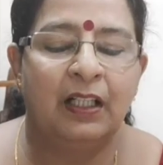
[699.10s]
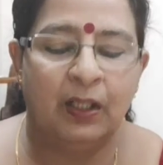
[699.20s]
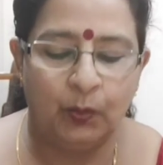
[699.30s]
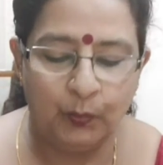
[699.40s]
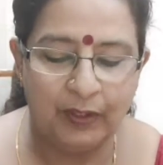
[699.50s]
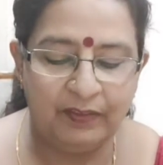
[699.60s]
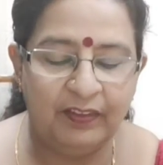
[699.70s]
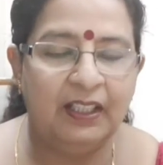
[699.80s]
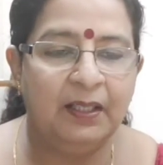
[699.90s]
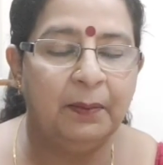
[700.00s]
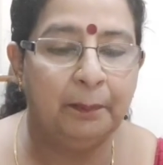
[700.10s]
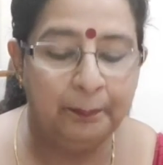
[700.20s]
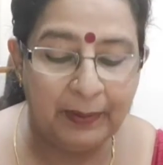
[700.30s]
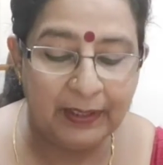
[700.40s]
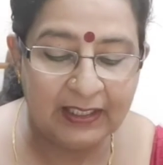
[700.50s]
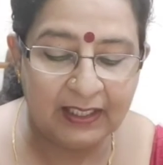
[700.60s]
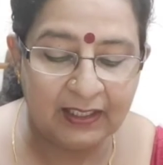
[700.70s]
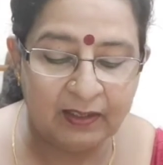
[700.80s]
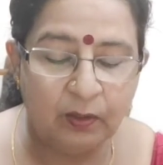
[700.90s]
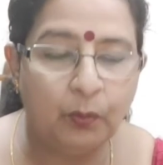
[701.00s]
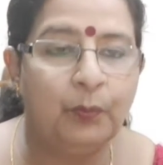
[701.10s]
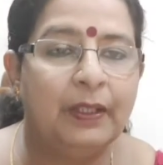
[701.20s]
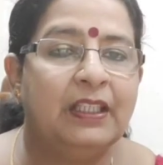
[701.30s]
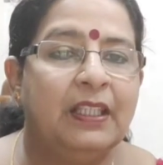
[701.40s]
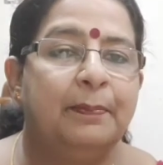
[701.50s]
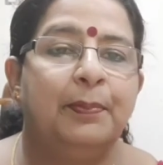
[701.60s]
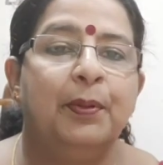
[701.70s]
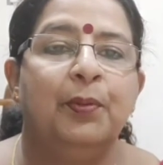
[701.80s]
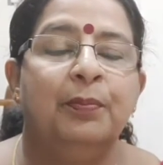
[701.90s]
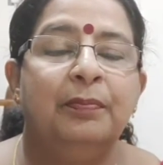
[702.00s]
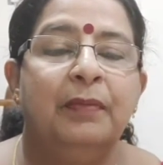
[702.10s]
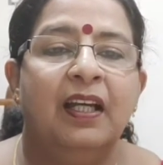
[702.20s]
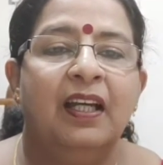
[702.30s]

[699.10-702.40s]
we will begin with the poem.